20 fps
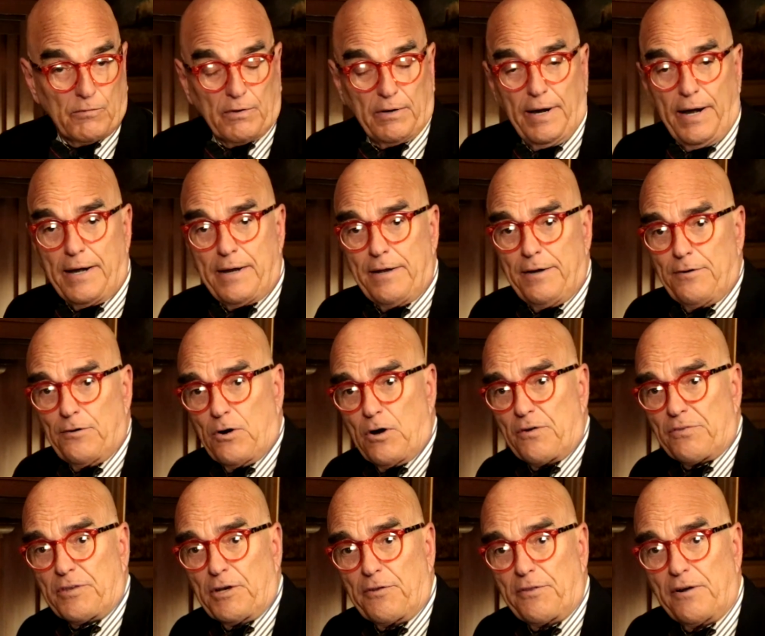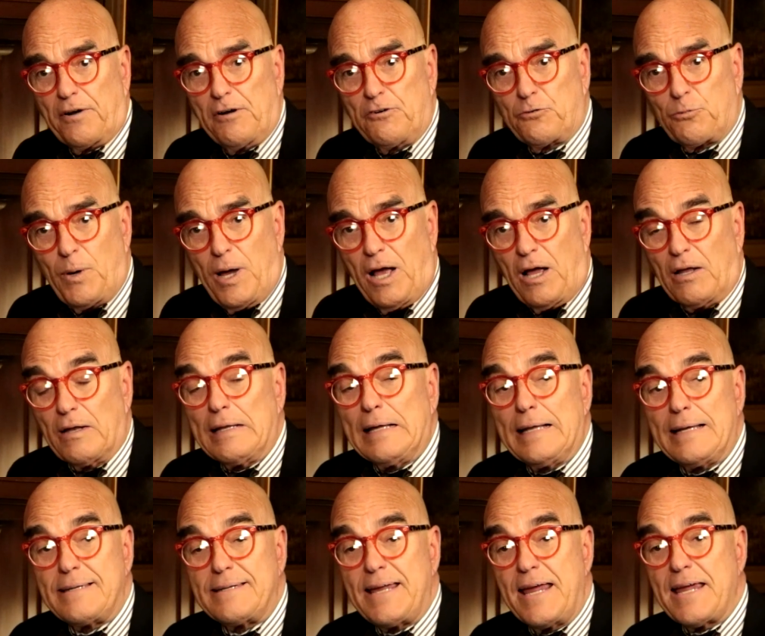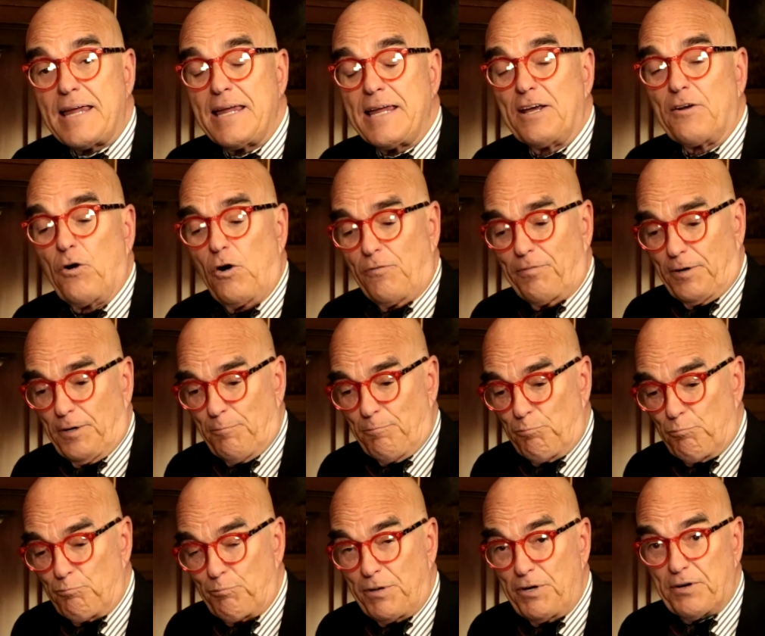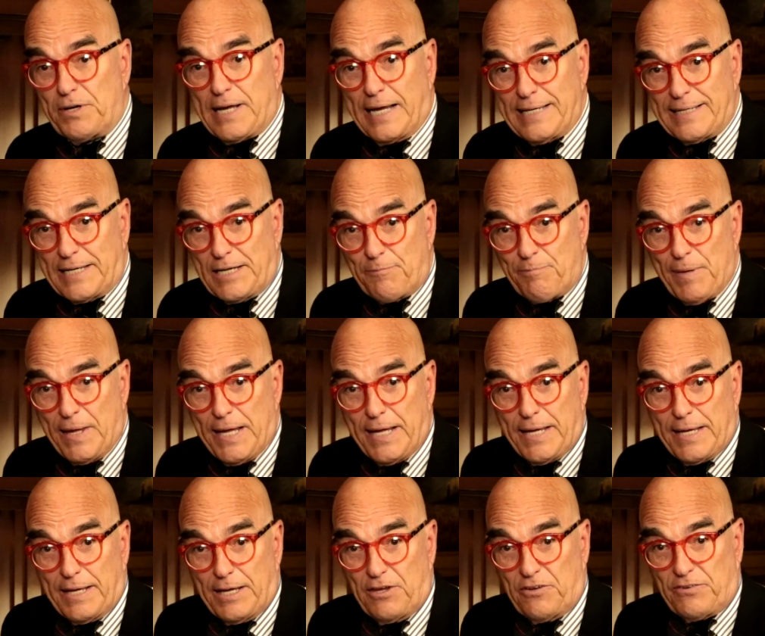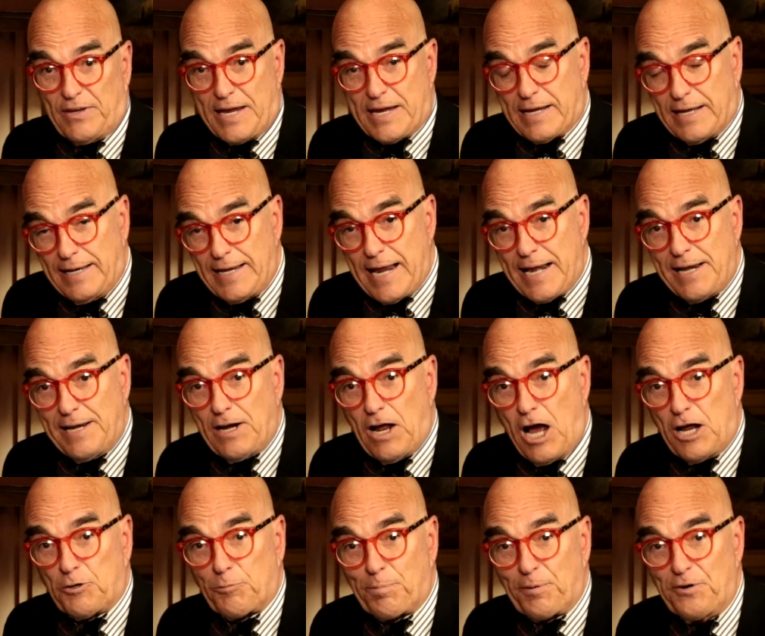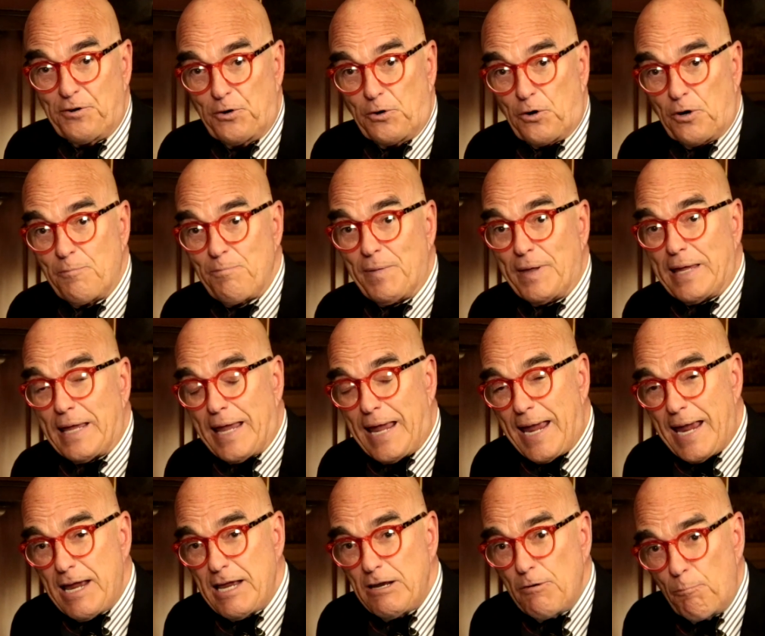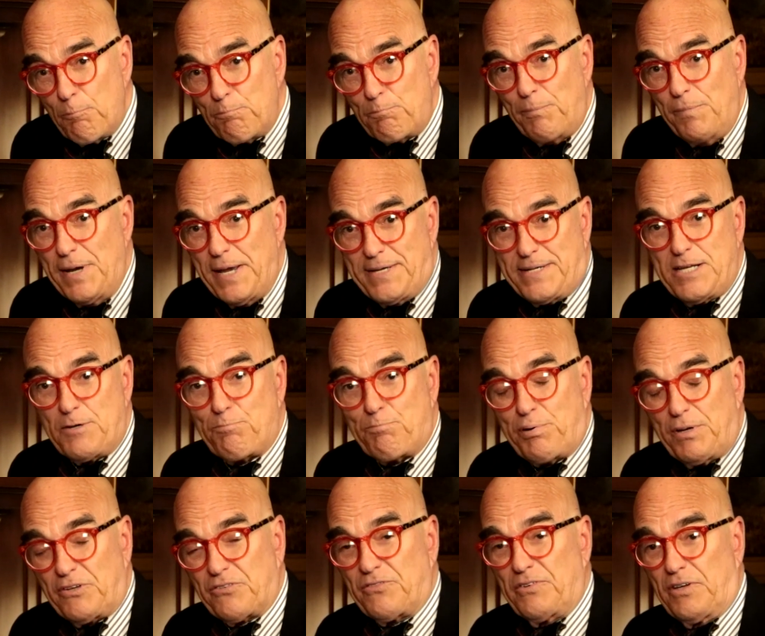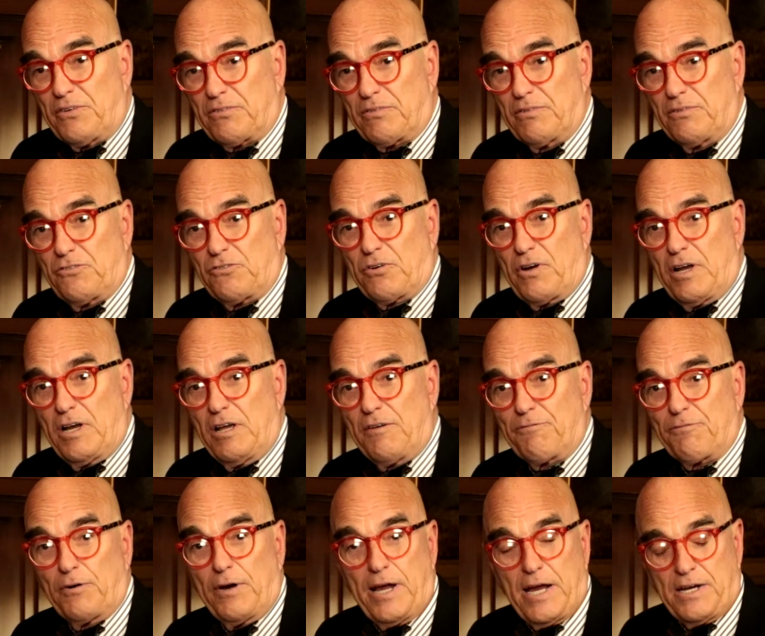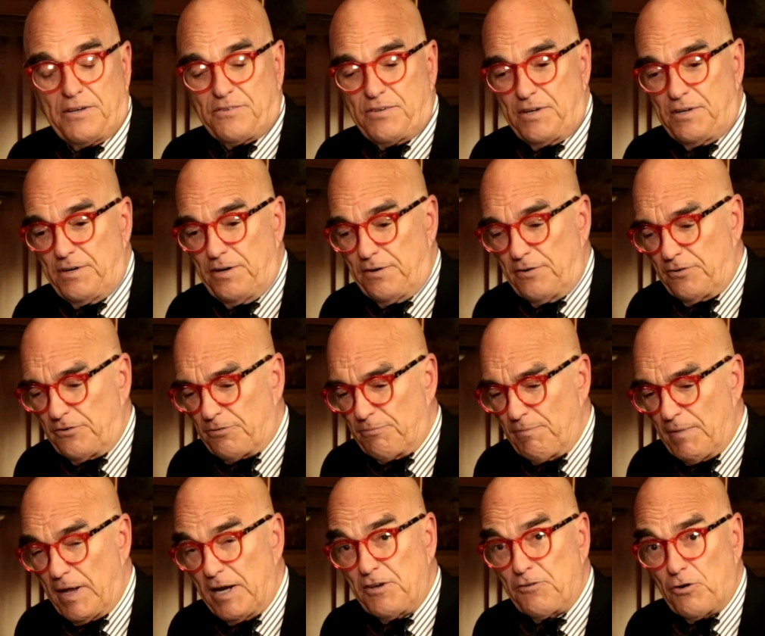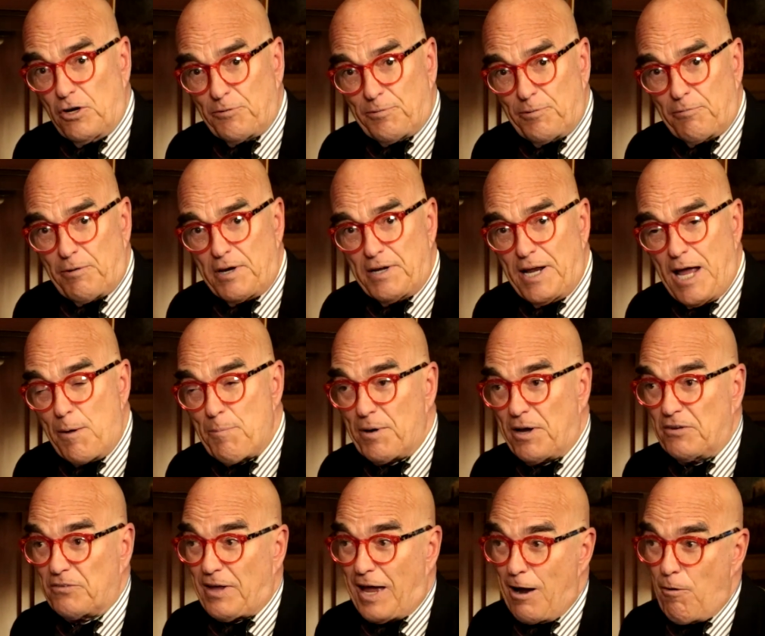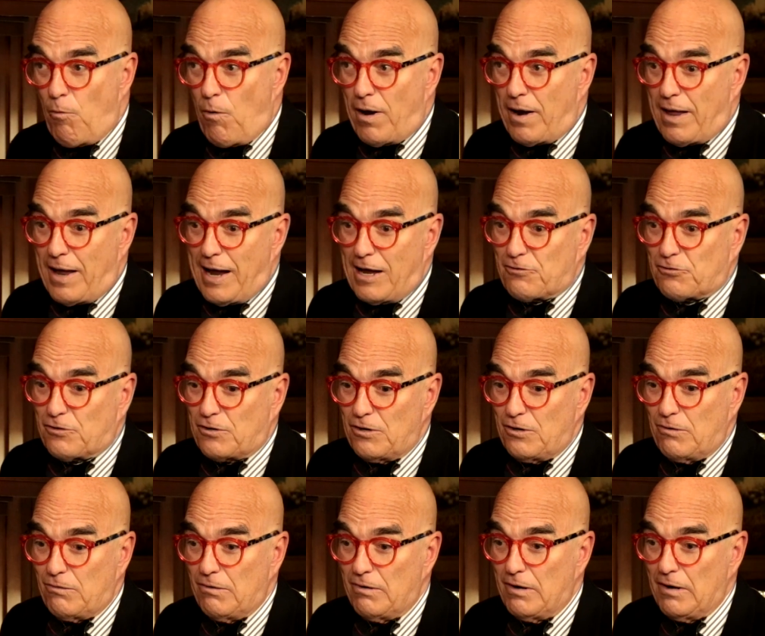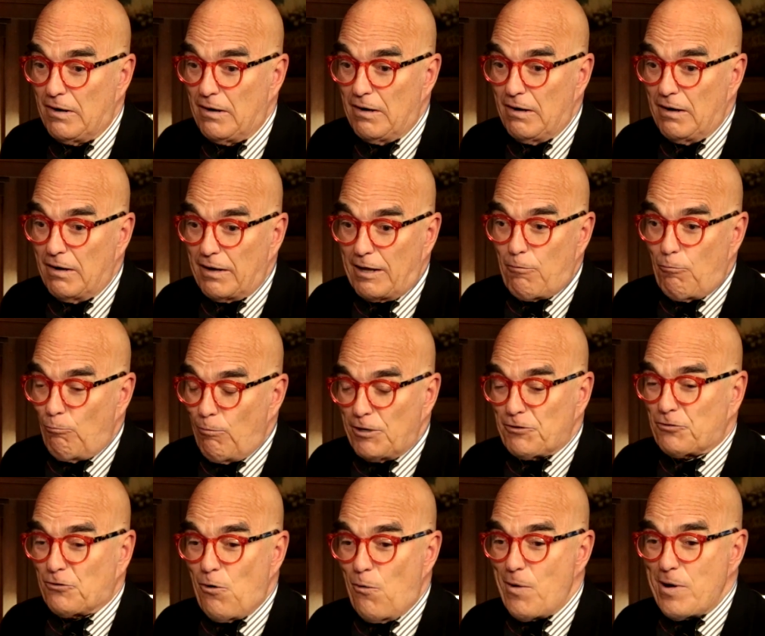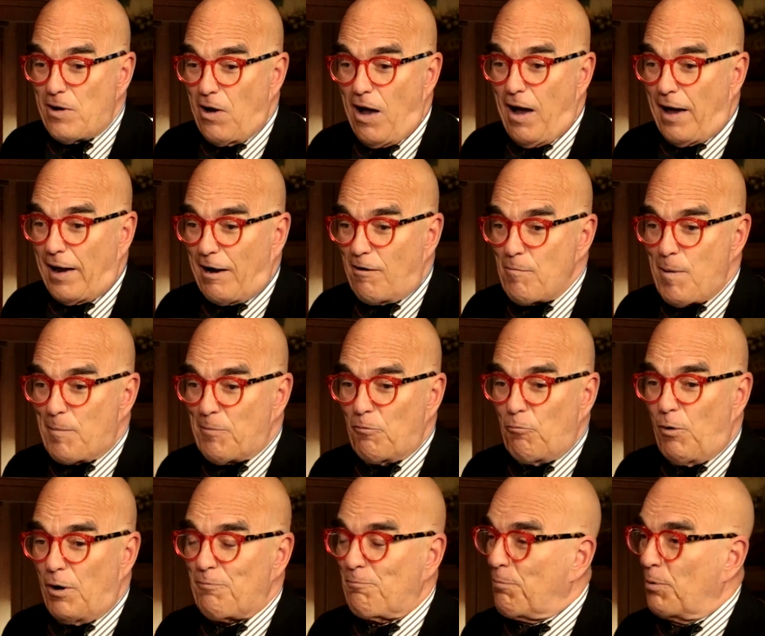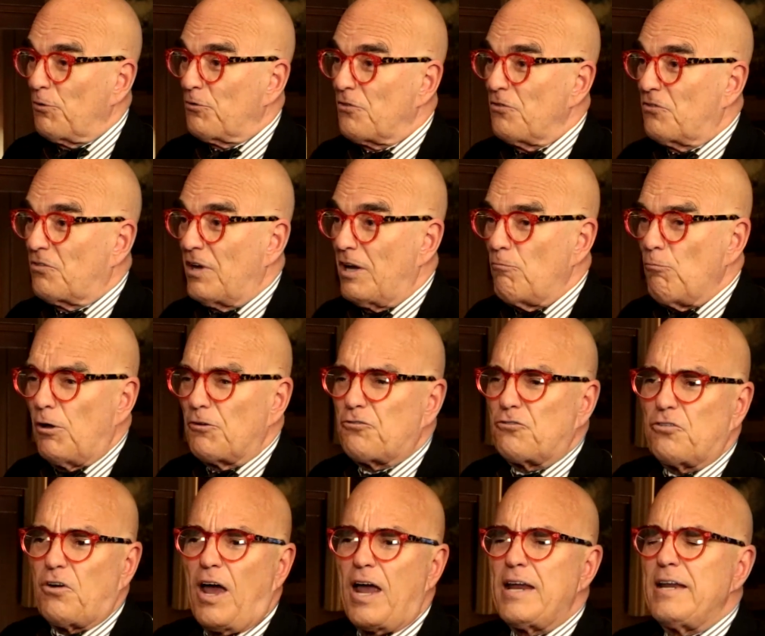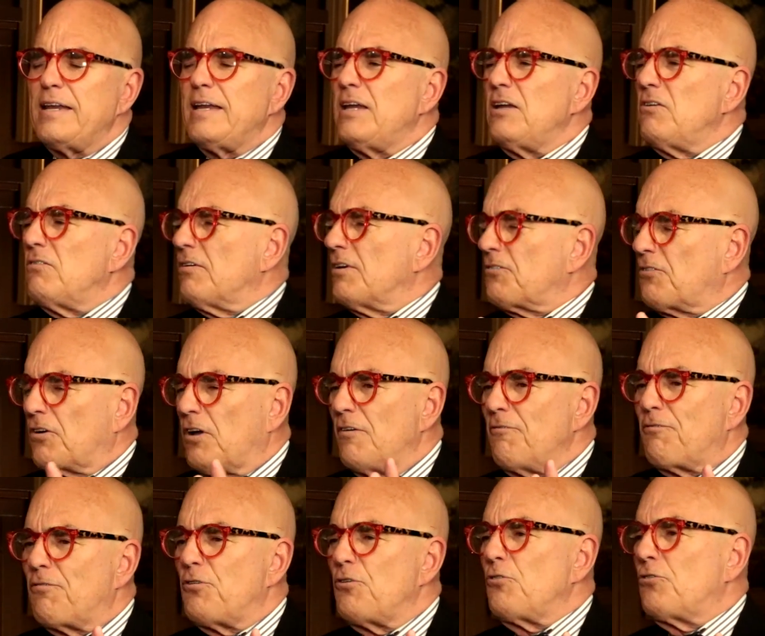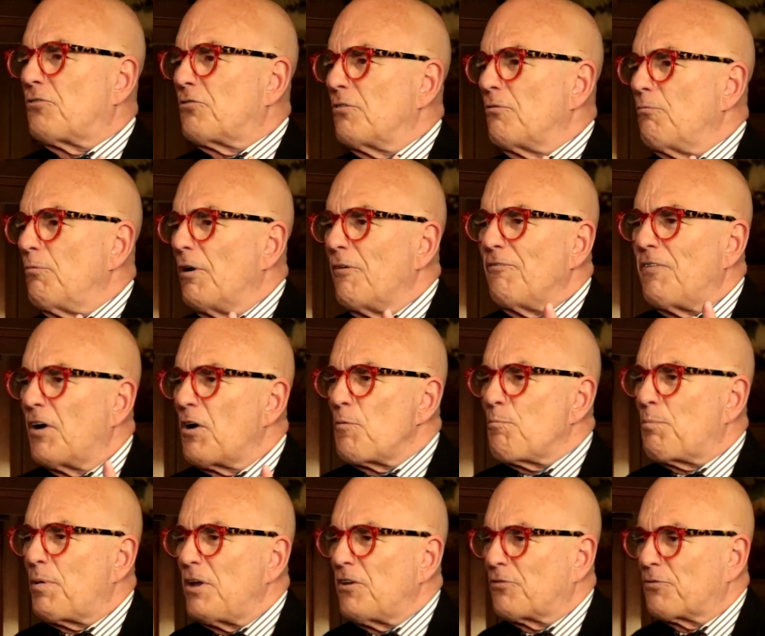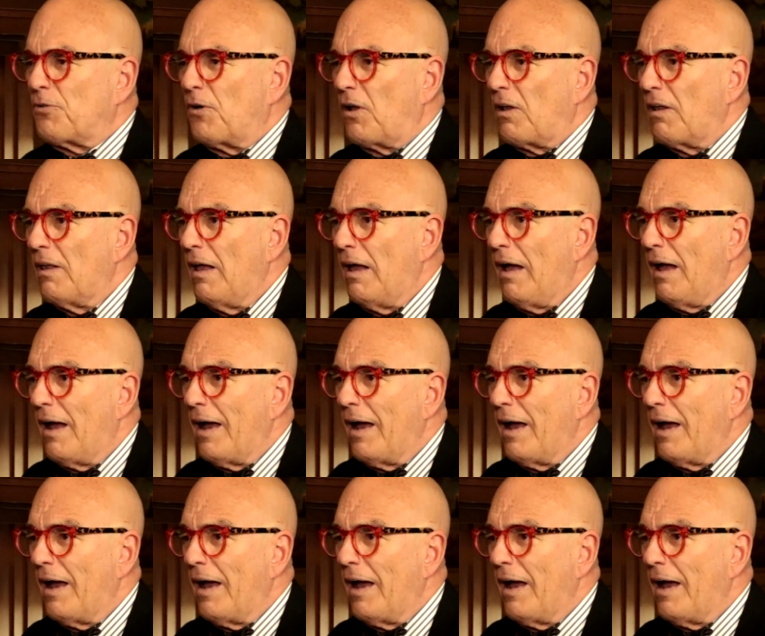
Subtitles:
Canadian North are there as well, taking it over. Peter Gundy is a Canadian entrepreneur. He did business in China for 18 years. He joins me right now because I want to ask you, like, what's going on? I remember one person saying, well, Chinese and Confucian, we're very peaceful.